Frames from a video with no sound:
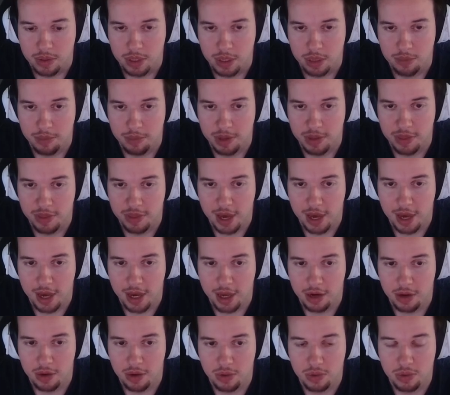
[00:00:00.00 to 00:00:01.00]
it could be
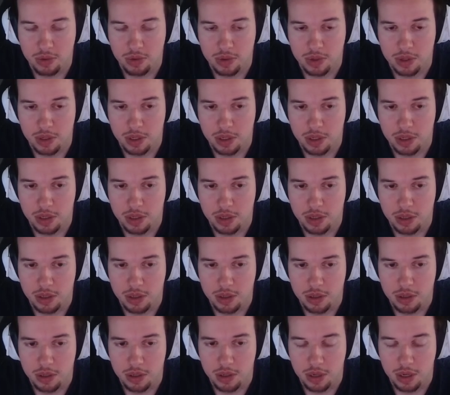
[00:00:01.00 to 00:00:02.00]
that, or
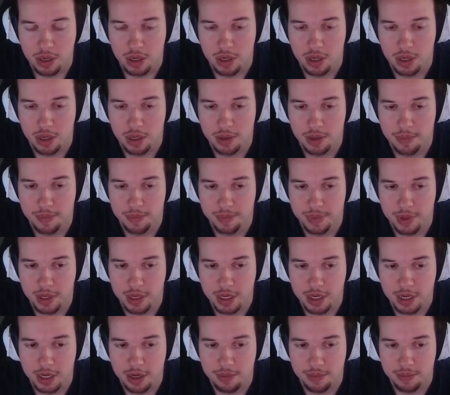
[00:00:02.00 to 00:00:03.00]

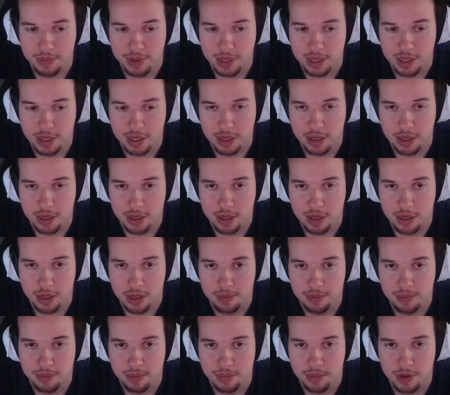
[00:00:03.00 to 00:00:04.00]
it can be
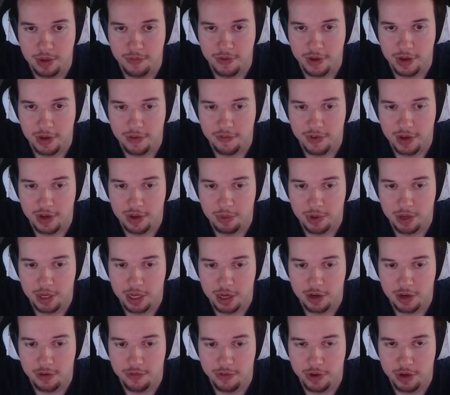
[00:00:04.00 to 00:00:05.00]
if I can find where
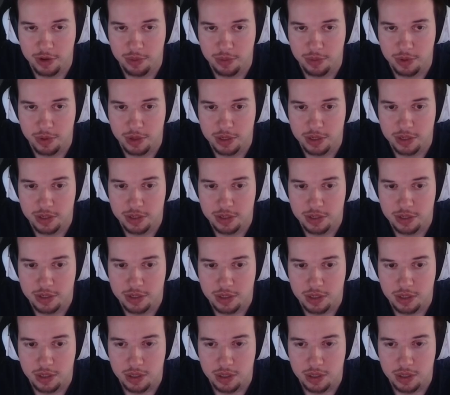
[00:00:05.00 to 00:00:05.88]
Gear Free was.